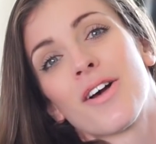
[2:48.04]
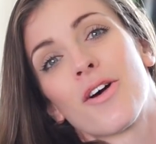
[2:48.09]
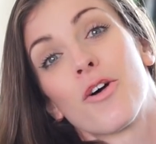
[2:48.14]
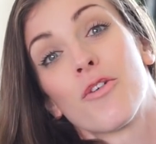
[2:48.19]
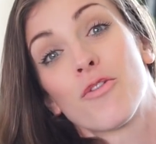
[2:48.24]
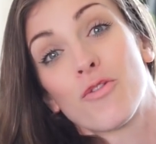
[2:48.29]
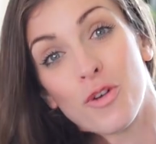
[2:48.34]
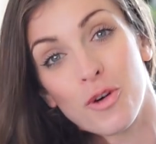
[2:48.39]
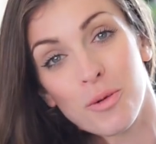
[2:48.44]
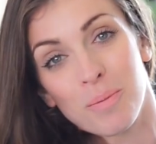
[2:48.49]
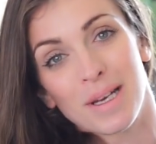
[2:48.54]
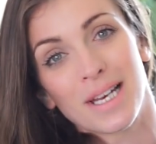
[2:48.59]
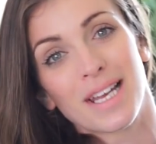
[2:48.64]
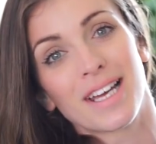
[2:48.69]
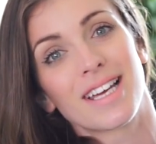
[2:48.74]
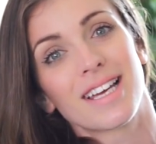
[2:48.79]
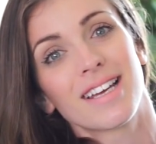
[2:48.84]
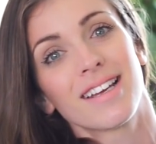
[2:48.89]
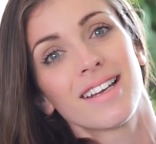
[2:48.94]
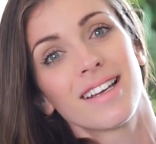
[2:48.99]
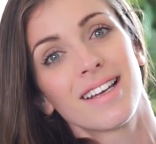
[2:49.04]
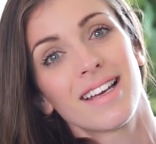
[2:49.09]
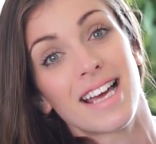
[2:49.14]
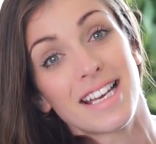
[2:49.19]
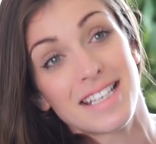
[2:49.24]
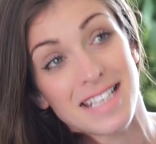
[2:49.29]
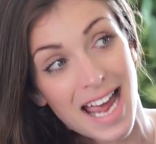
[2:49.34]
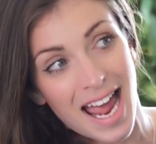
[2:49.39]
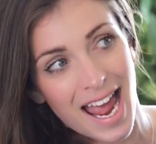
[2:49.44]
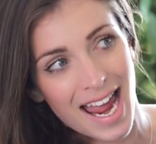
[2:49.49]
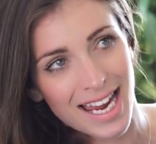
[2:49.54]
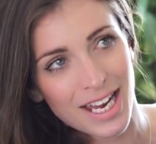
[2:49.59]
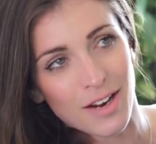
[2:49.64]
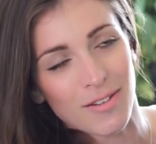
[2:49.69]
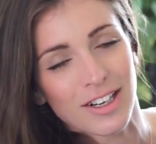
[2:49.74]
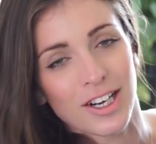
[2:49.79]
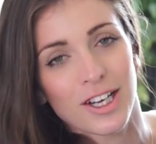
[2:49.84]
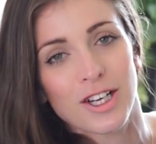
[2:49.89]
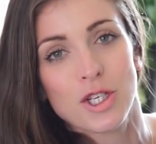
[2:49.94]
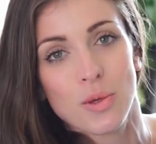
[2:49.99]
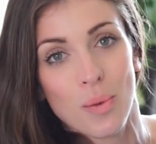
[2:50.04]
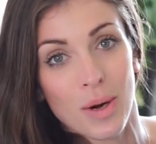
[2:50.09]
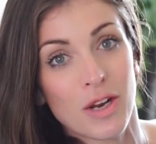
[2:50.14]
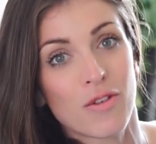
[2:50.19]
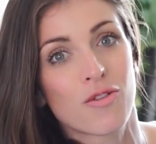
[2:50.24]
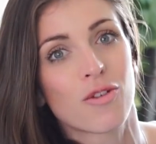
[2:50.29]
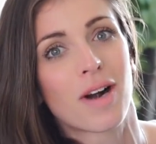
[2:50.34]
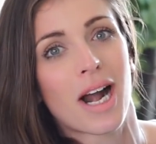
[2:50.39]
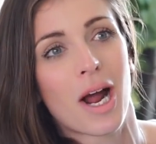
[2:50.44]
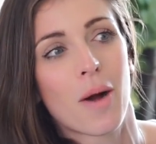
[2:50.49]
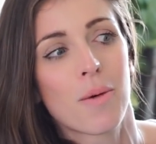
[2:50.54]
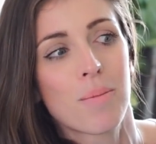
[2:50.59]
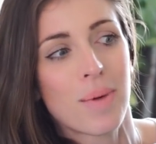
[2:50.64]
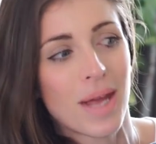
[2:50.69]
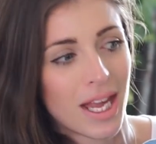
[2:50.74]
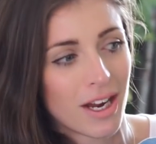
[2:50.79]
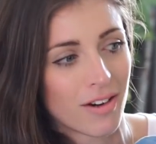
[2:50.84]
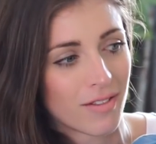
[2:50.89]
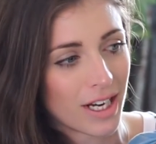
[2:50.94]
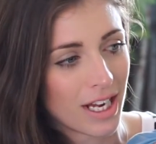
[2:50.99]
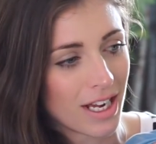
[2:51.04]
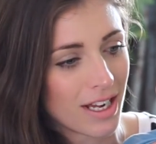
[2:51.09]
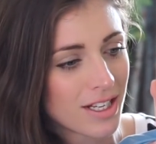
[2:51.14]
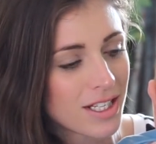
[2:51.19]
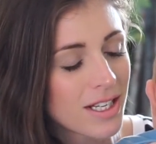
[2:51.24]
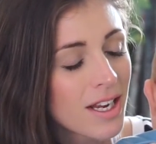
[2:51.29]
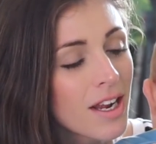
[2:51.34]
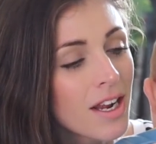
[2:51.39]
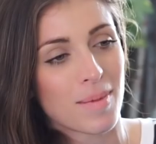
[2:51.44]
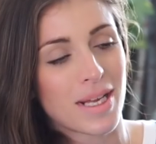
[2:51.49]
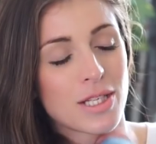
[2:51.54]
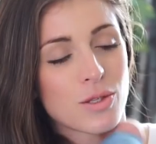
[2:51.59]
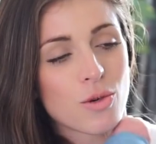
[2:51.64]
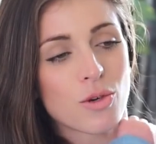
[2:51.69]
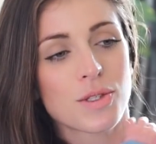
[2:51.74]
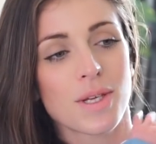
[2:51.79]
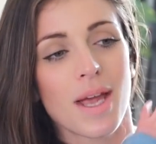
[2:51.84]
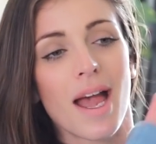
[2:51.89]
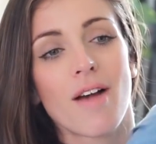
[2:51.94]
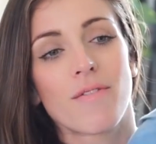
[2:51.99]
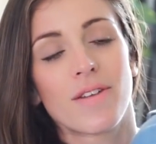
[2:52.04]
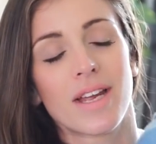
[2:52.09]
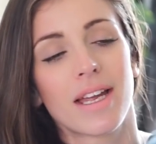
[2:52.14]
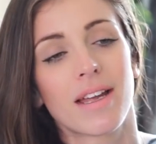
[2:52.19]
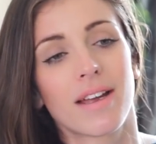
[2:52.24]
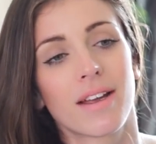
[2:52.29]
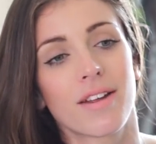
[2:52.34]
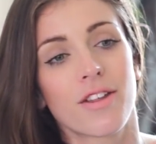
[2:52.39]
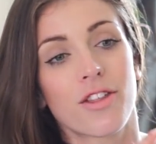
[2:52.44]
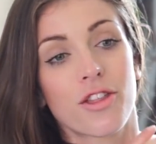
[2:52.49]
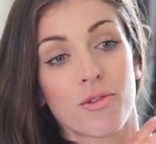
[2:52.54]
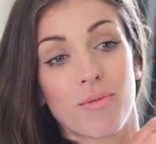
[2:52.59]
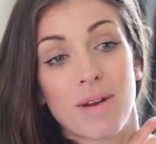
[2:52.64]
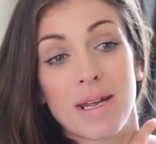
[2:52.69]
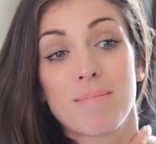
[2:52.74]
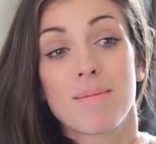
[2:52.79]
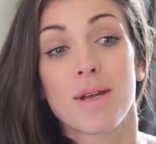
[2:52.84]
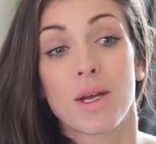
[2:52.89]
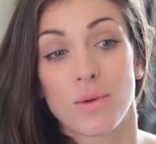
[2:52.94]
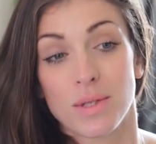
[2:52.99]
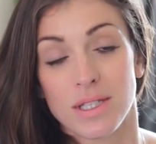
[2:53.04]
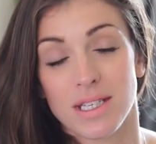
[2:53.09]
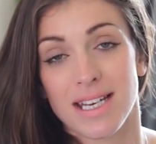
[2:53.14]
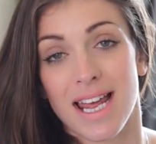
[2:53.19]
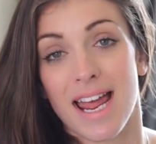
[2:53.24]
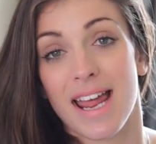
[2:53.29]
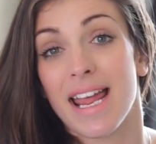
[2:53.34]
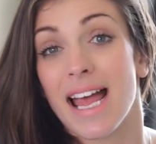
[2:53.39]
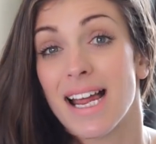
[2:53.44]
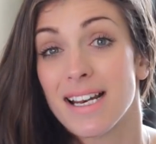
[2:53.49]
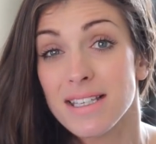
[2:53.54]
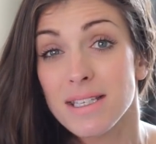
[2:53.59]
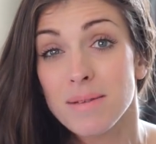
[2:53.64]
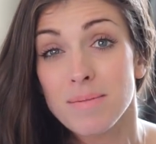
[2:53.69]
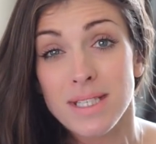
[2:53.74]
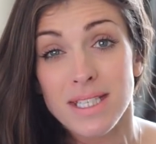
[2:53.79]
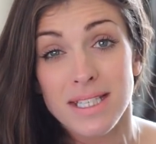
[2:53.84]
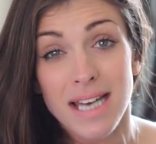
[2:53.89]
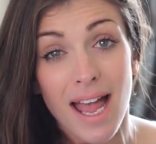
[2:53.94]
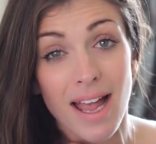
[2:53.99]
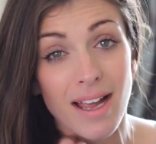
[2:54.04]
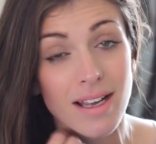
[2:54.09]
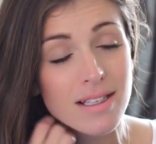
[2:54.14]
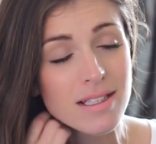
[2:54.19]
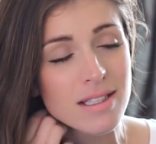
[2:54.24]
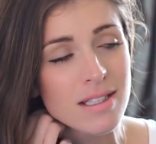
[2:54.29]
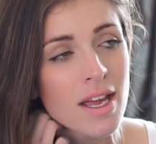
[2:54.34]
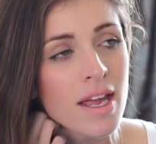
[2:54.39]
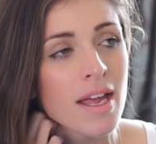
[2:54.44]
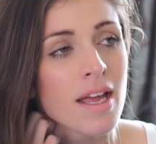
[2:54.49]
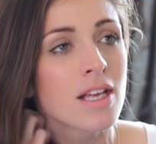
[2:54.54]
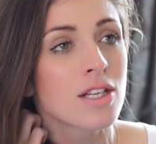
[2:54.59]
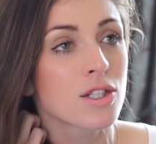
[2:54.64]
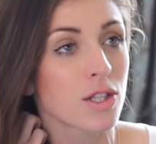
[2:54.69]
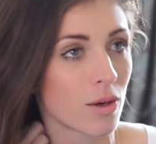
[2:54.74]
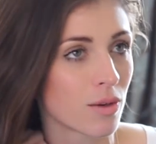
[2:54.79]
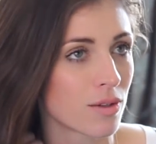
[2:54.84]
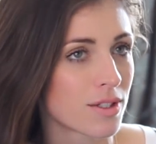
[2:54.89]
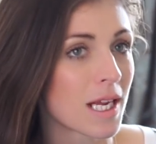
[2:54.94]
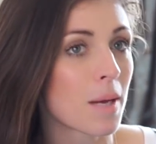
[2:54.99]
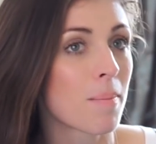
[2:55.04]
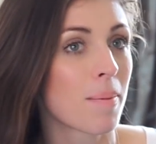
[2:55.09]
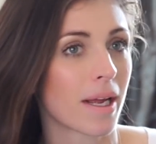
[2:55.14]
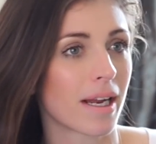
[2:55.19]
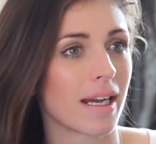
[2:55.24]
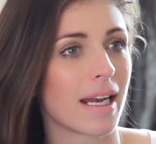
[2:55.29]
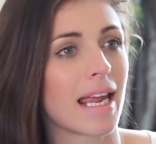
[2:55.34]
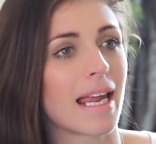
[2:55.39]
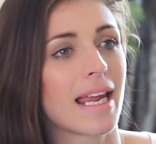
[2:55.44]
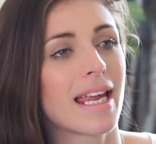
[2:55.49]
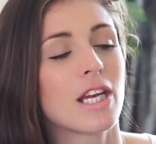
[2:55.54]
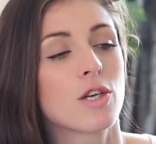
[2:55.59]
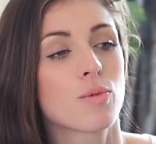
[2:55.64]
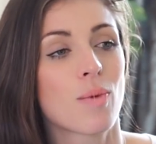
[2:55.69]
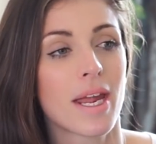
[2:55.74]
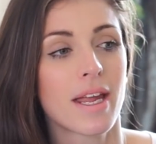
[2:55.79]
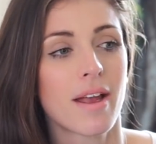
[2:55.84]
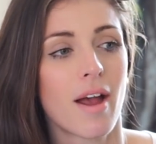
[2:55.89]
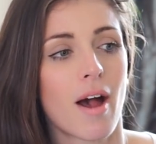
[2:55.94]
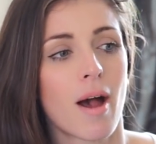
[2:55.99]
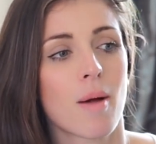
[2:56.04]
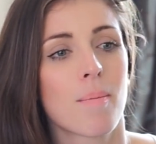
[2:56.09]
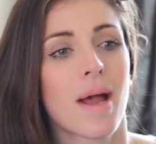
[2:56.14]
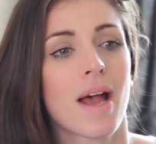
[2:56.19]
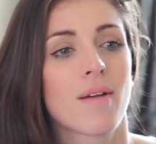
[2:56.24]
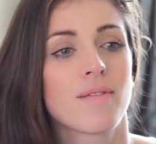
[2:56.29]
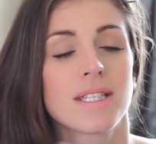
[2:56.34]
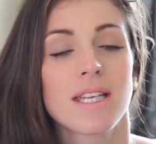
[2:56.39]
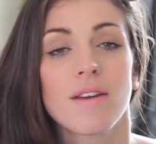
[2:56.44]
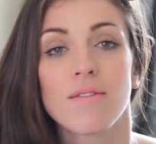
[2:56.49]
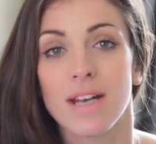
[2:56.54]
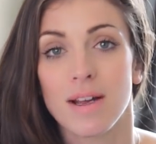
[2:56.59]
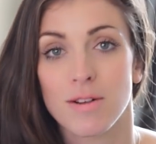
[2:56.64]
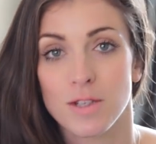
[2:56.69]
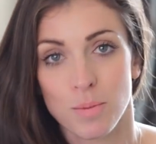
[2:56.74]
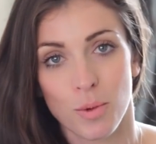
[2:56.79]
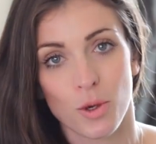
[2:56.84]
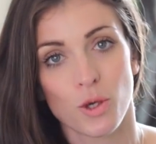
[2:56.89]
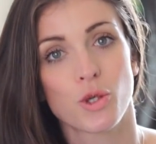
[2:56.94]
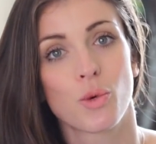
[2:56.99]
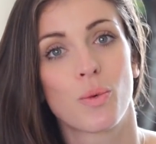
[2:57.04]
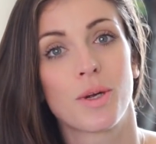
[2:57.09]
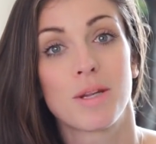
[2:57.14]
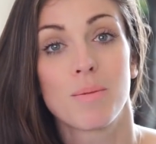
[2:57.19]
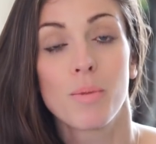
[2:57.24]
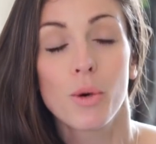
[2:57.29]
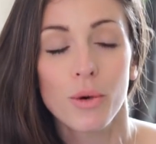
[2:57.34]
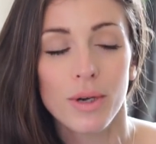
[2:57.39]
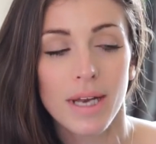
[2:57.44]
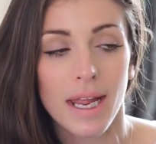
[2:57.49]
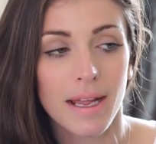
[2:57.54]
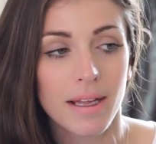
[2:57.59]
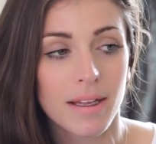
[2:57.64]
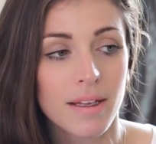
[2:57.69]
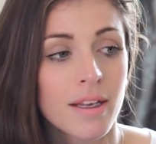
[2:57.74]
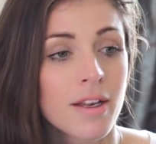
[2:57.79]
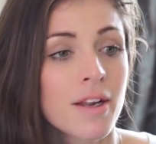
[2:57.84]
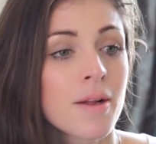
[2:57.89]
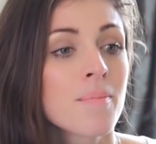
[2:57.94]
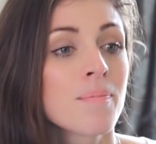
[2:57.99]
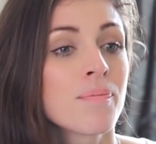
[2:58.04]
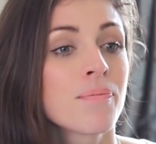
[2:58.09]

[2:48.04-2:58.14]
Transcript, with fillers: of formula a day or in like a 24-hour period. He's also having 3 meals a day and some snacks. So typically he'd wake up, have a 7-ounce bottle in the morning.